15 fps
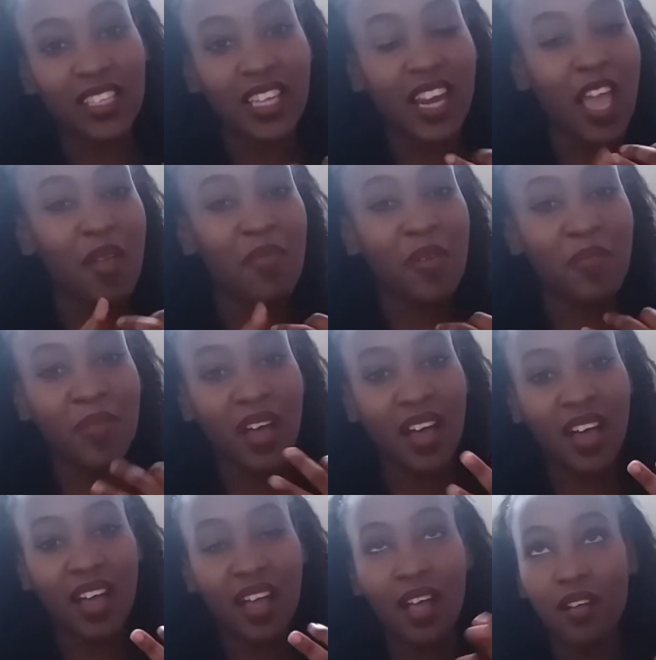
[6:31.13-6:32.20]
Is it
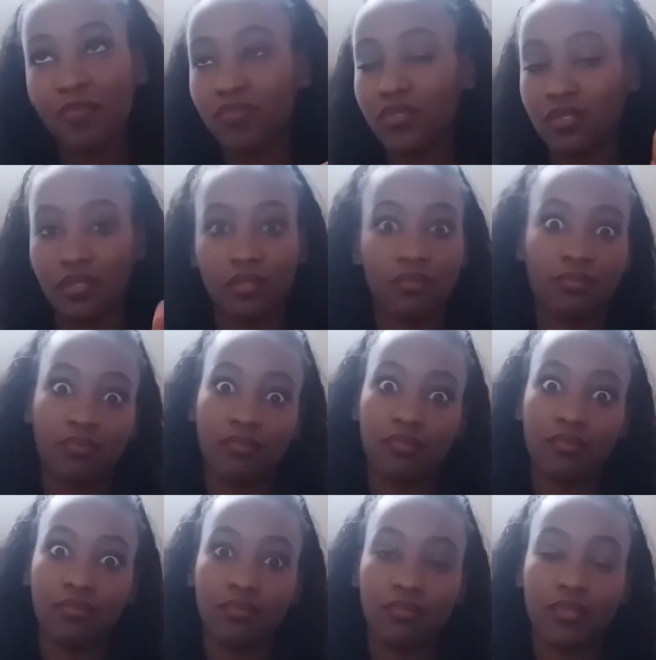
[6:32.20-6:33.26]
MMR?
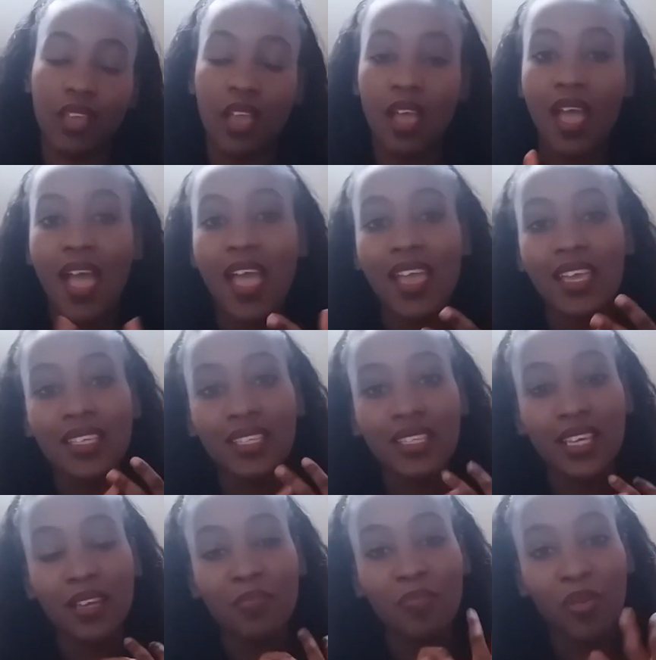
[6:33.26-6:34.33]

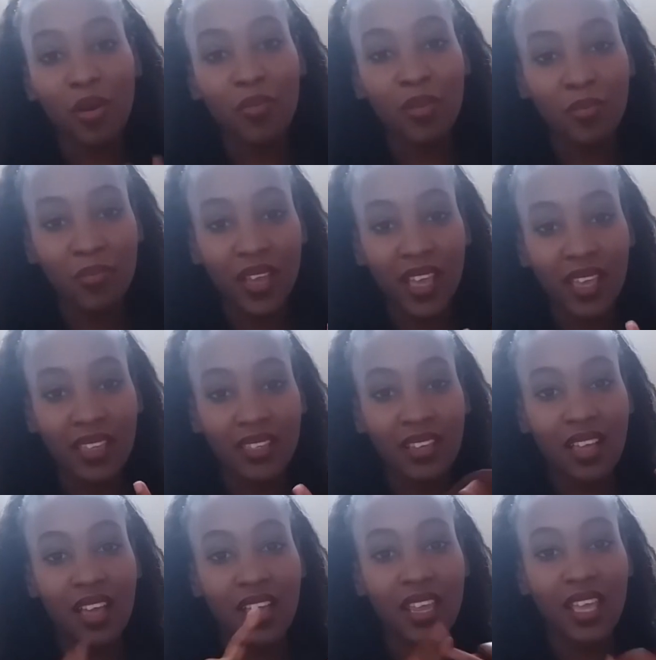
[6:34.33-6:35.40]
Is it problem-based
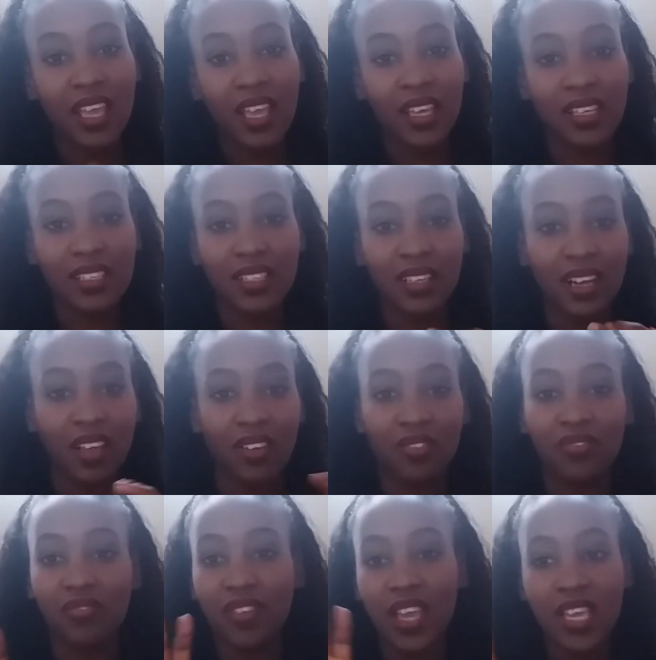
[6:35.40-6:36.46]
learning? Is it like
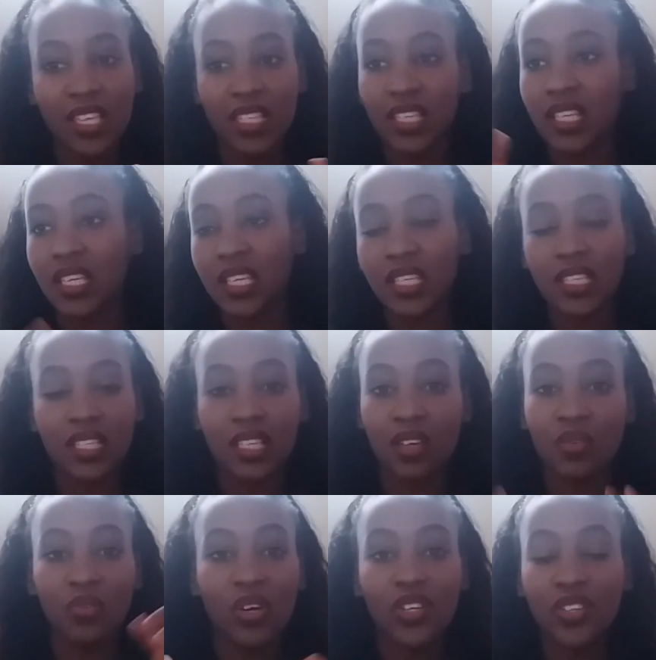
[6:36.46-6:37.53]
phases?
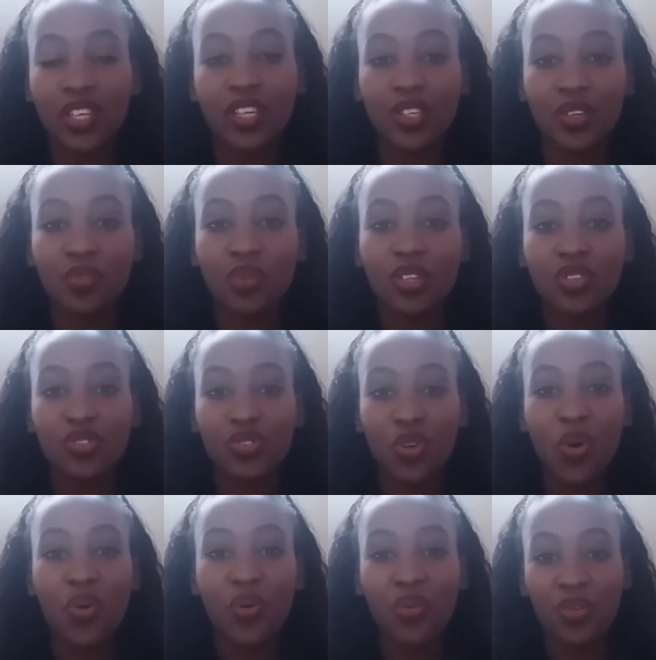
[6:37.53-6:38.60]
What do they do? What's
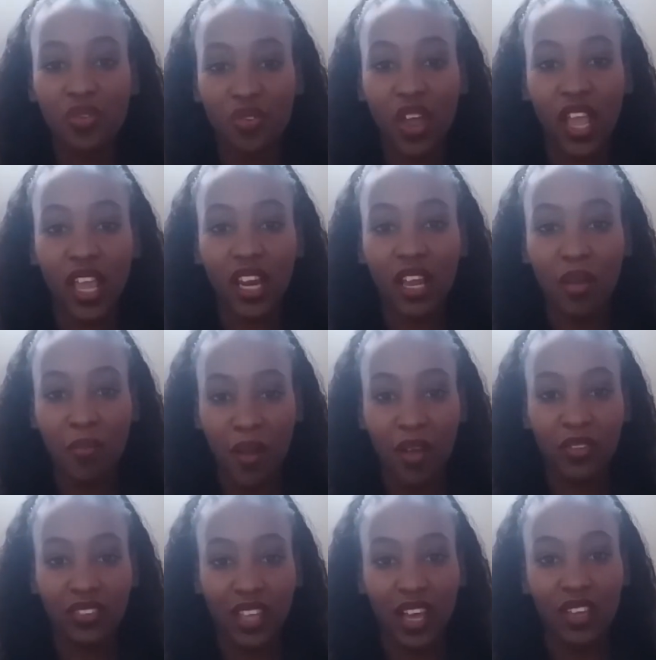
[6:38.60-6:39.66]
so great
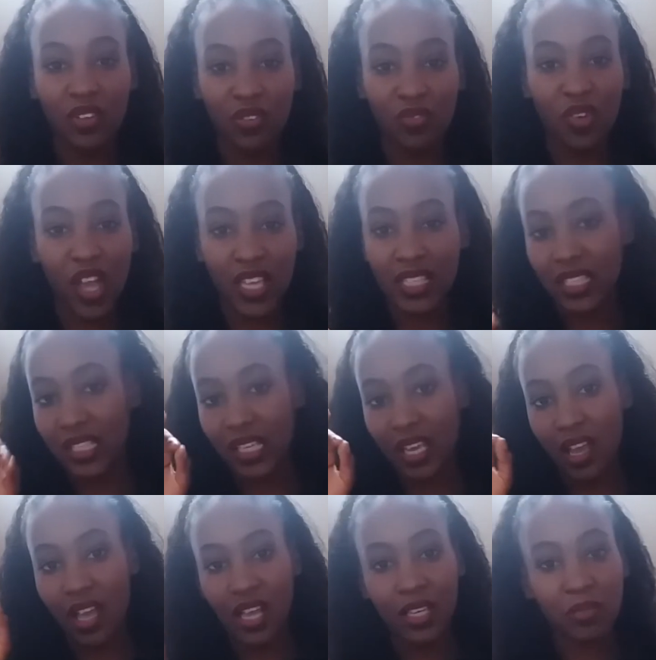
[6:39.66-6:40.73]
about that
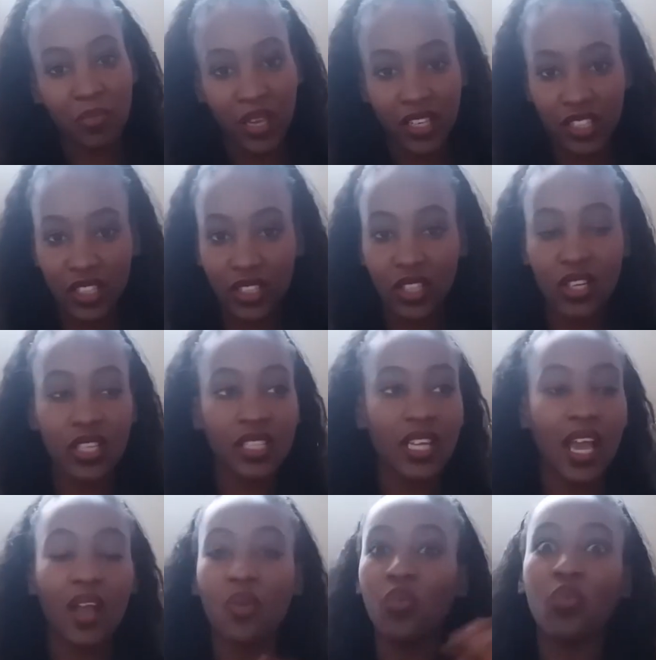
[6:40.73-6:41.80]
university? Early patient
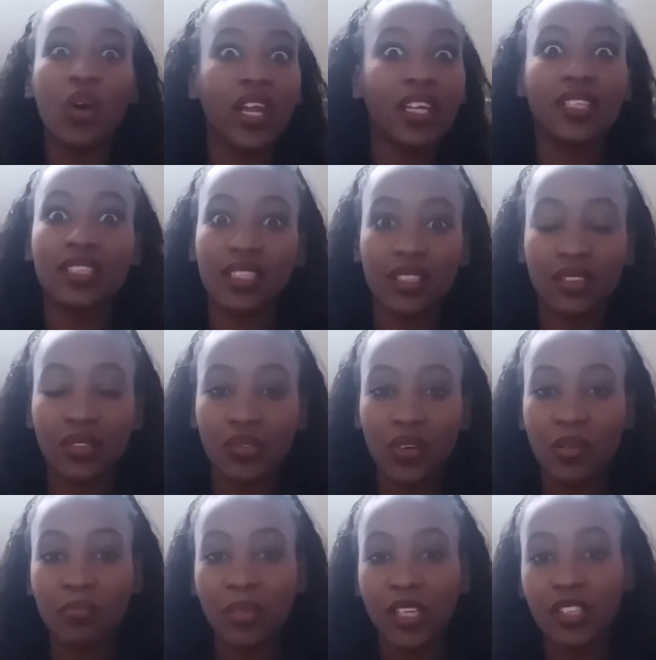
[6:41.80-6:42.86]
contact, what is it?
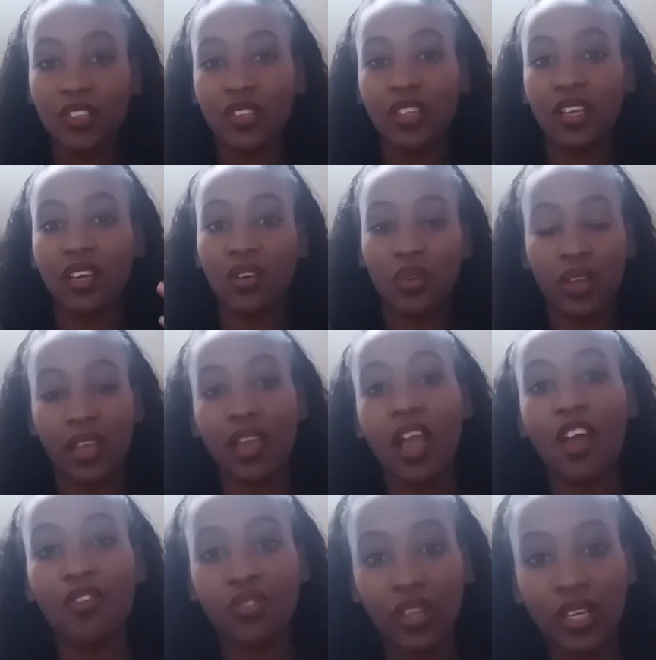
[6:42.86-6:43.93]
What made you think, okay,
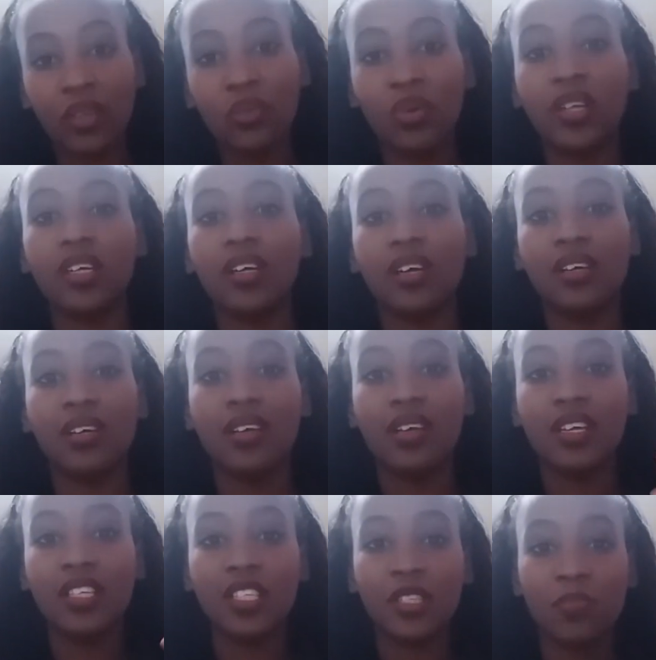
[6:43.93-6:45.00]
I really wanna
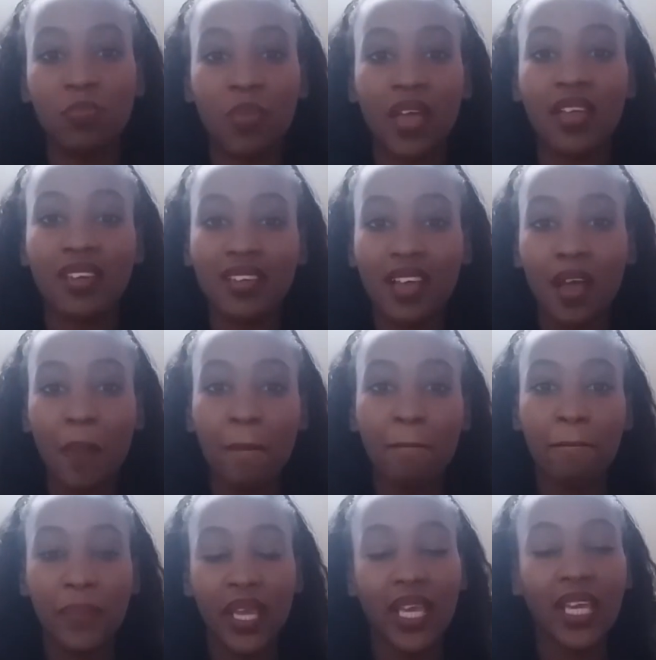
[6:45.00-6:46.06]
spend a
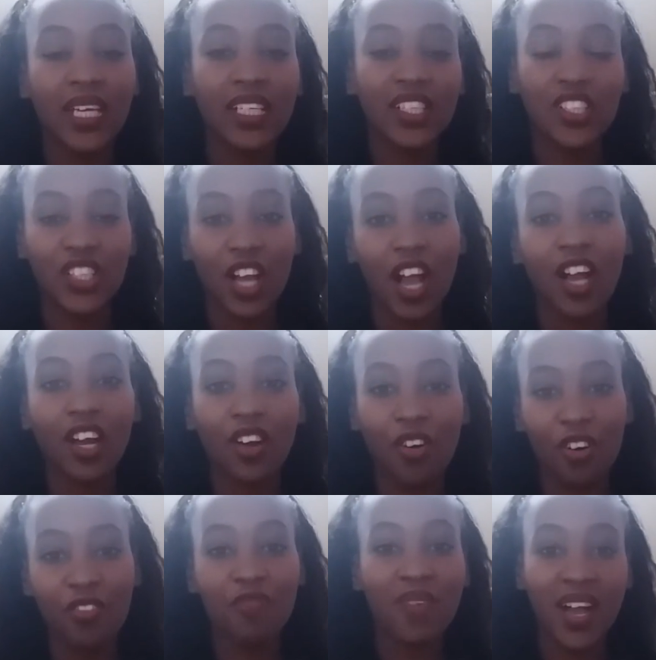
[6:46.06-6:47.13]
big chunk
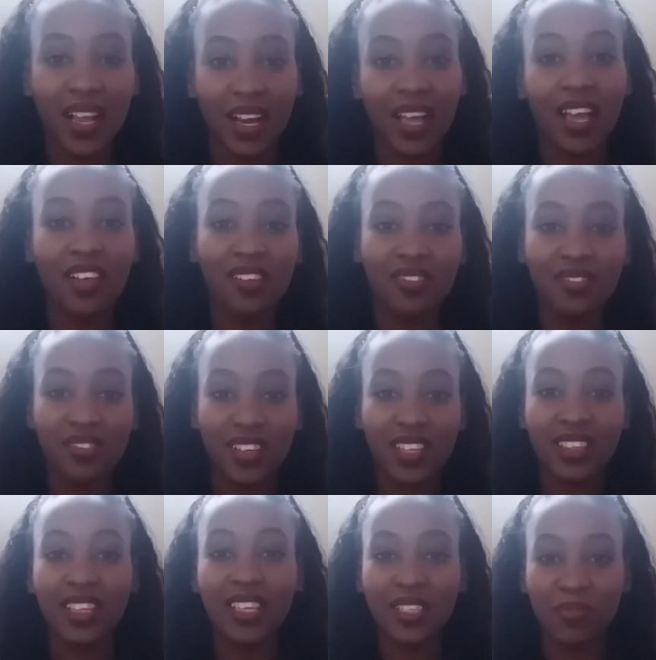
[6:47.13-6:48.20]
of my life
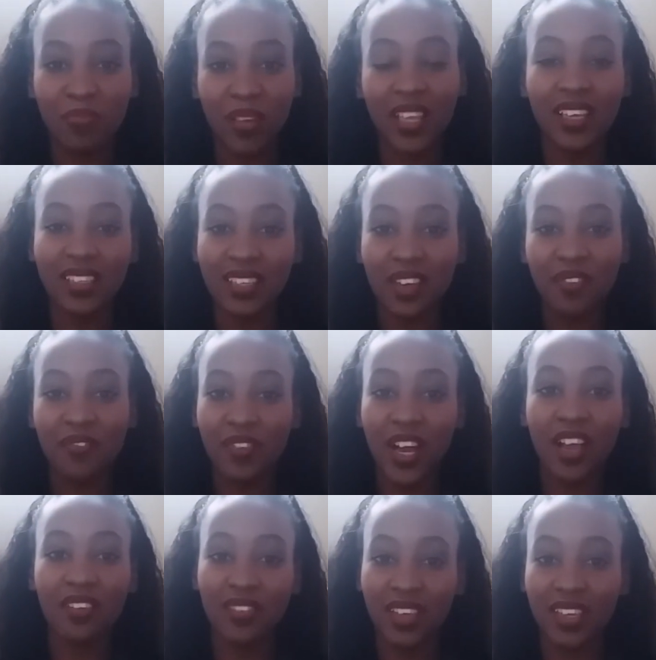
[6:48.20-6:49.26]
in this place? Like,
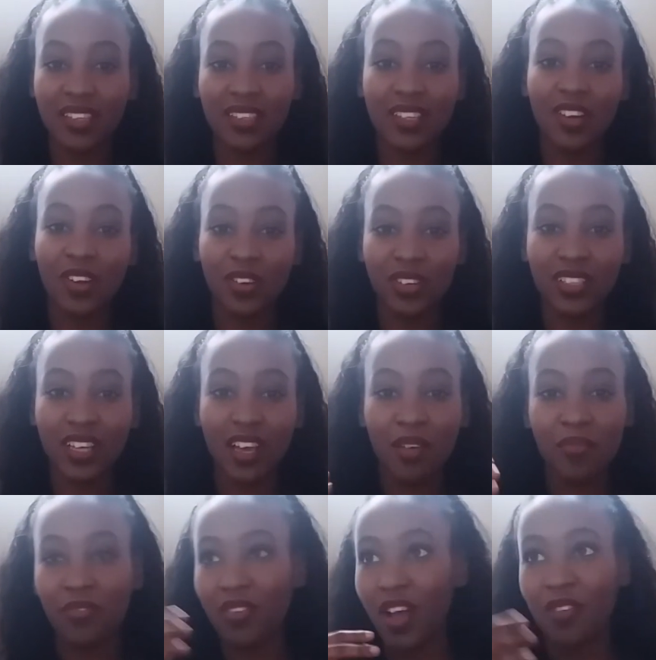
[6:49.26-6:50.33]
5 years is a long
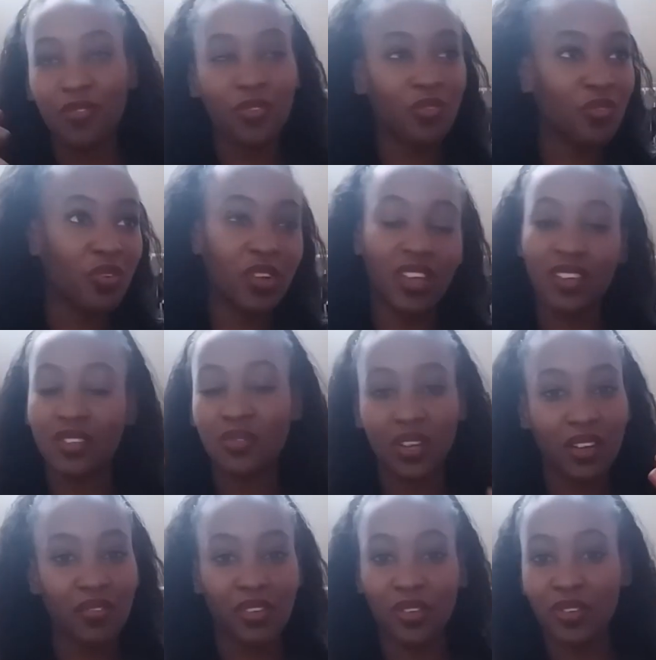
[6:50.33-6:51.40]
time. 5 or 4 years,
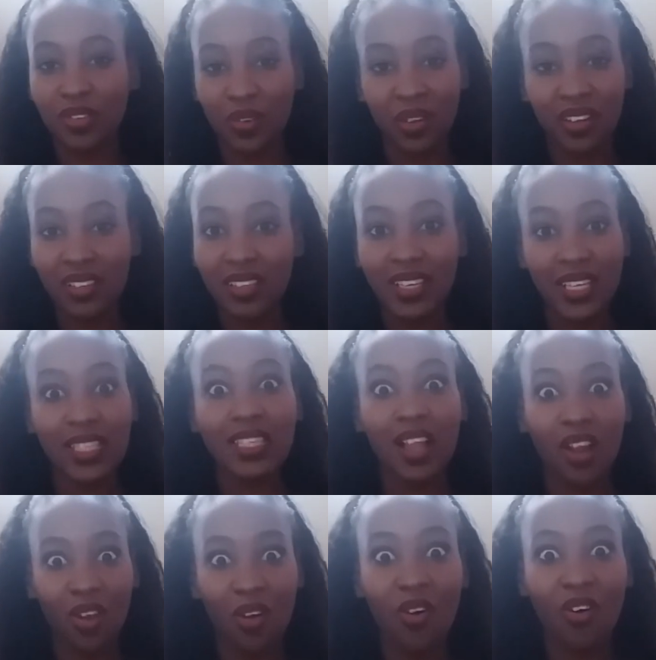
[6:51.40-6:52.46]
whatever you're doing, it's
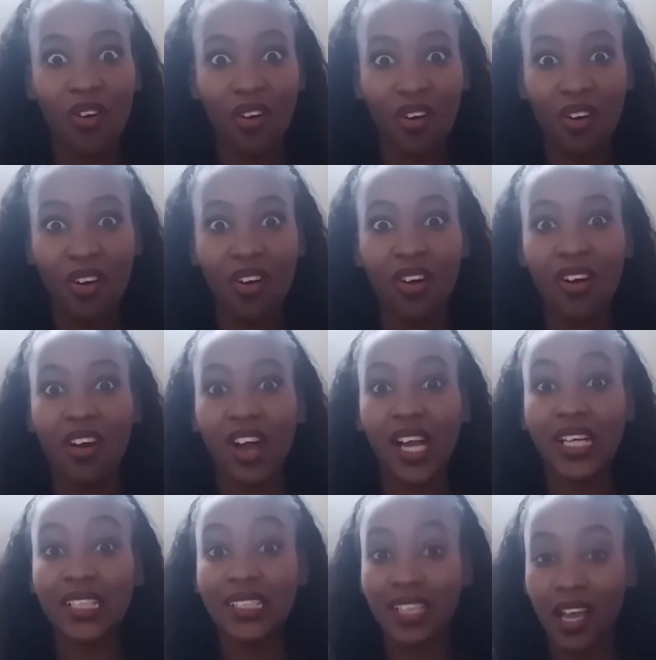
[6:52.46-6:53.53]
a
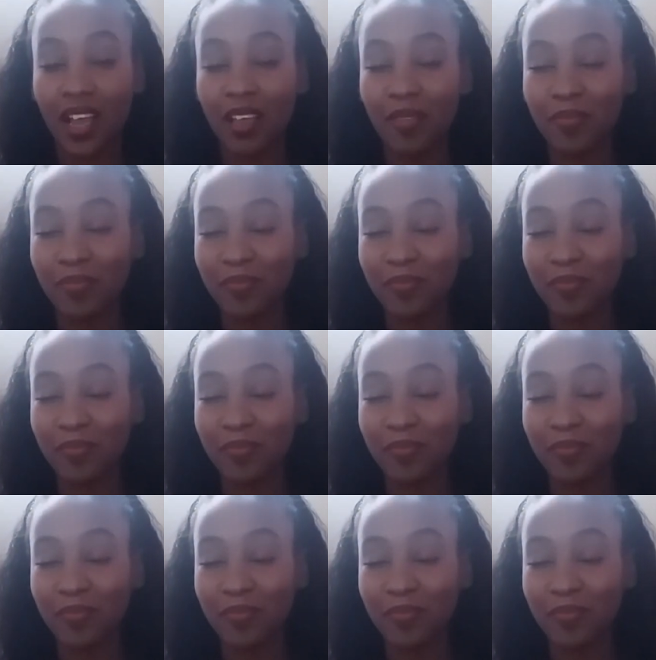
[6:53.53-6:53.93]
long time.